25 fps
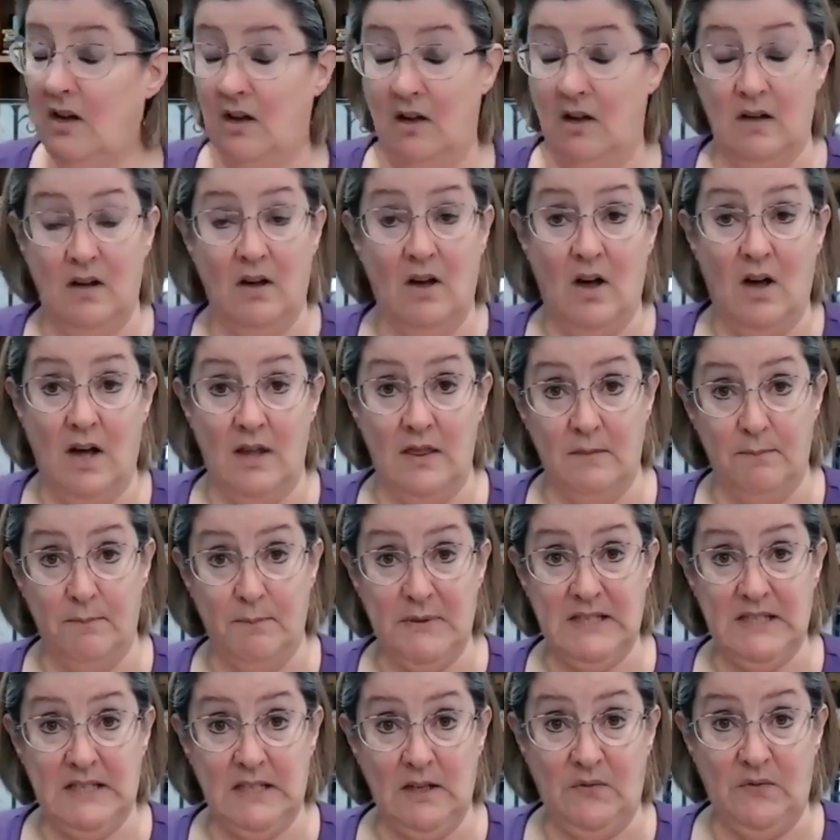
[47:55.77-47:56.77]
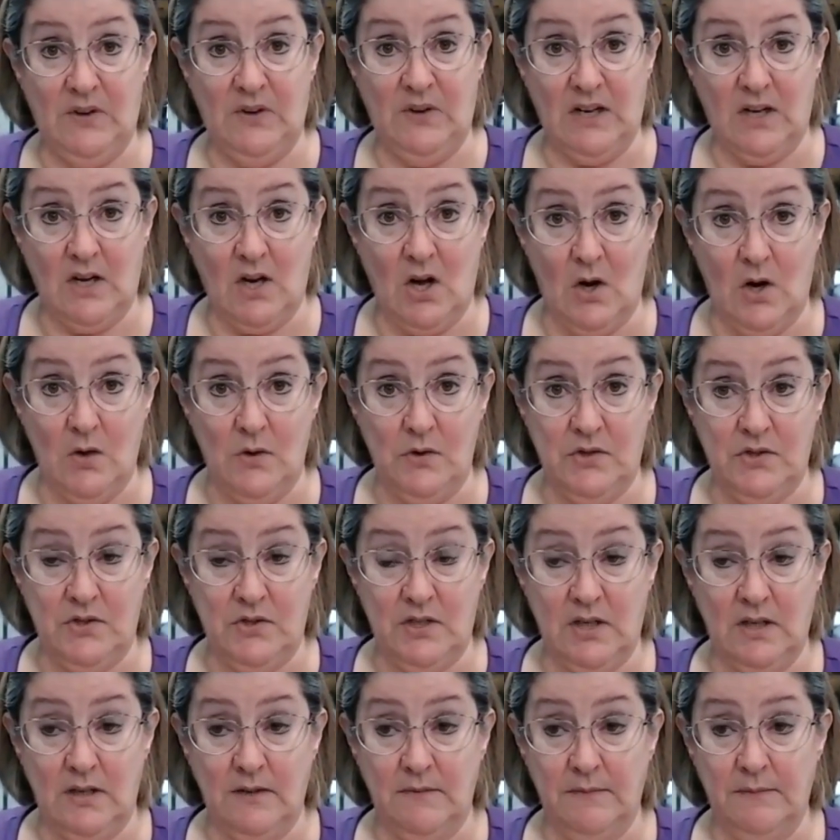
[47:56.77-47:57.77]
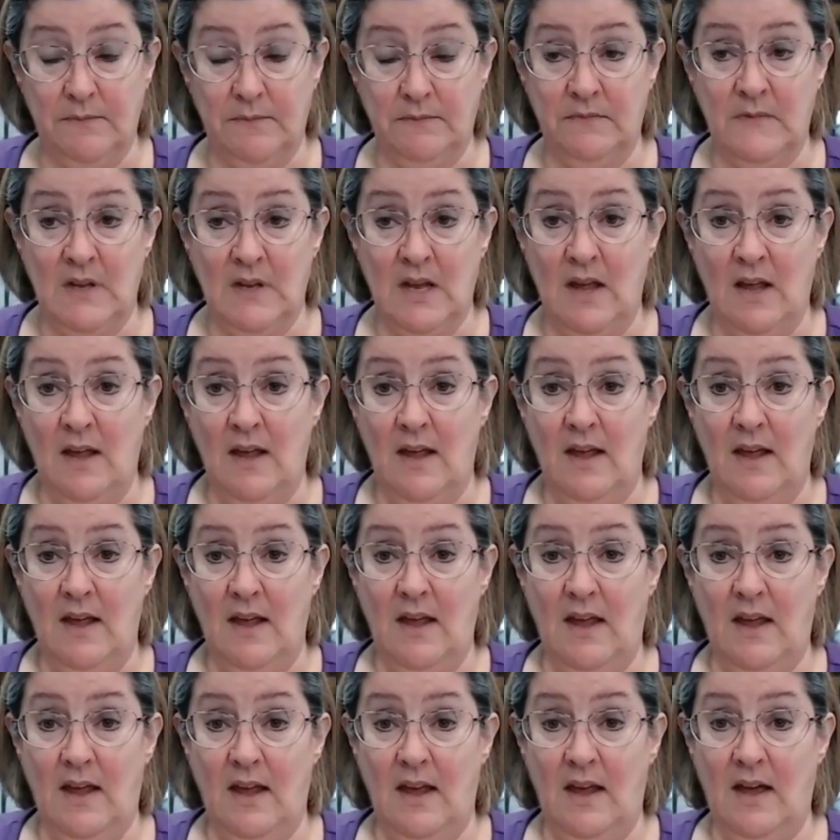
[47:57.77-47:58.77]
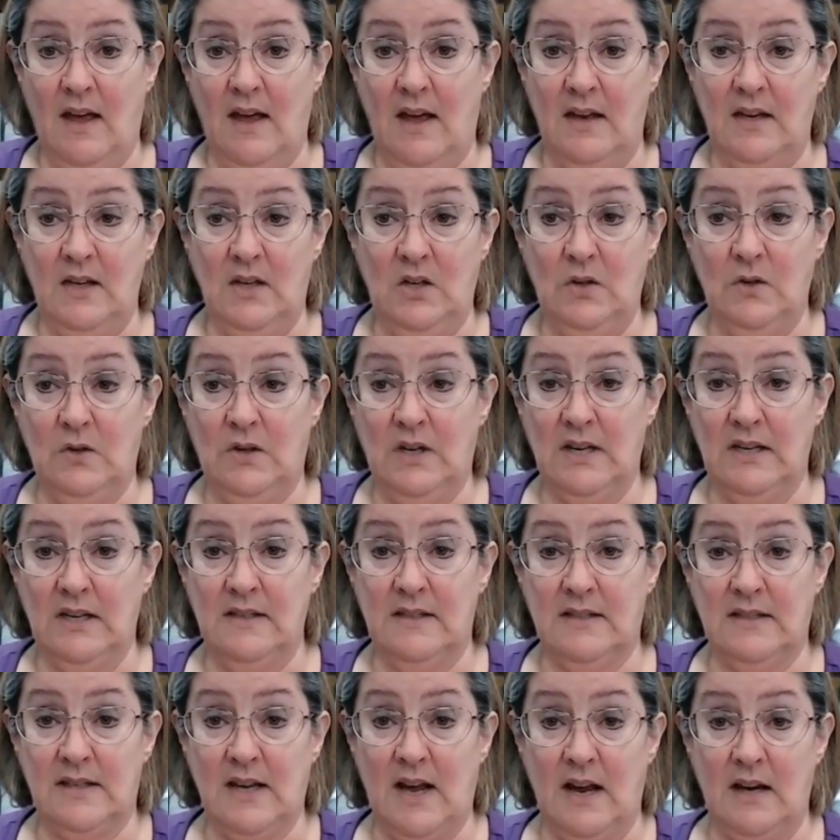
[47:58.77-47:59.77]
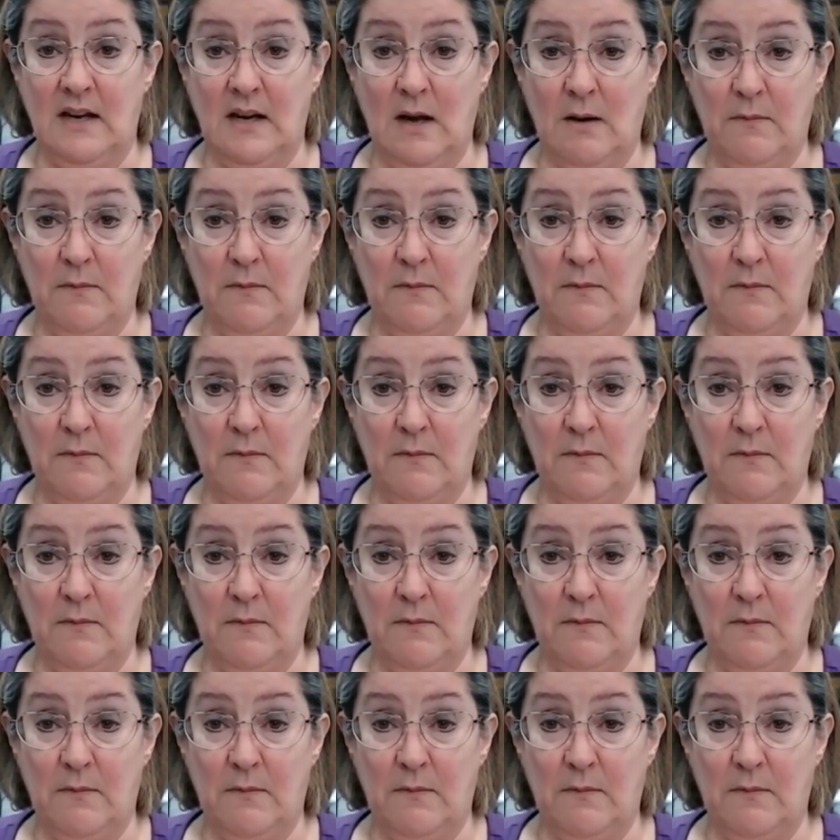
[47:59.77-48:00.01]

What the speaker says: on the Pacific Coast. And you can sign up